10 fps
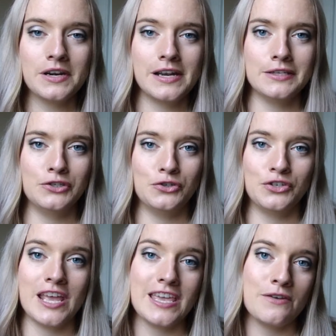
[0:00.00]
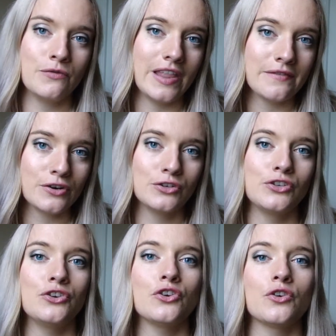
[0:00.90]
it is you're taking flavors
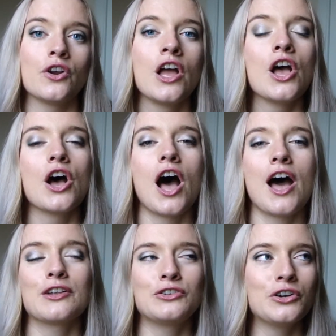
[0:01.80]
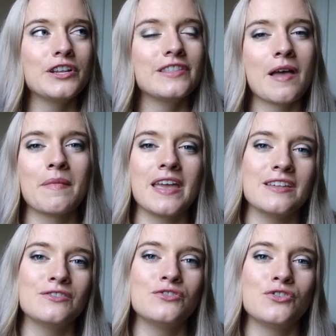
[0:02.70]
and you're turning them
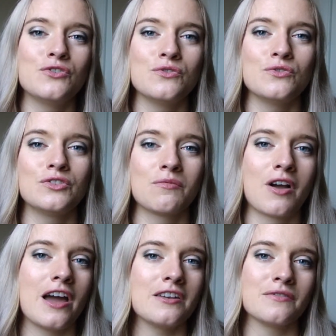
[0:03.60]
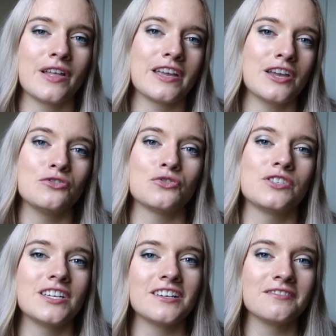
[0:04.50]
into some kind of like
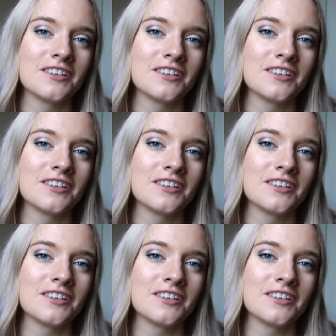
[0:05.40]
interesting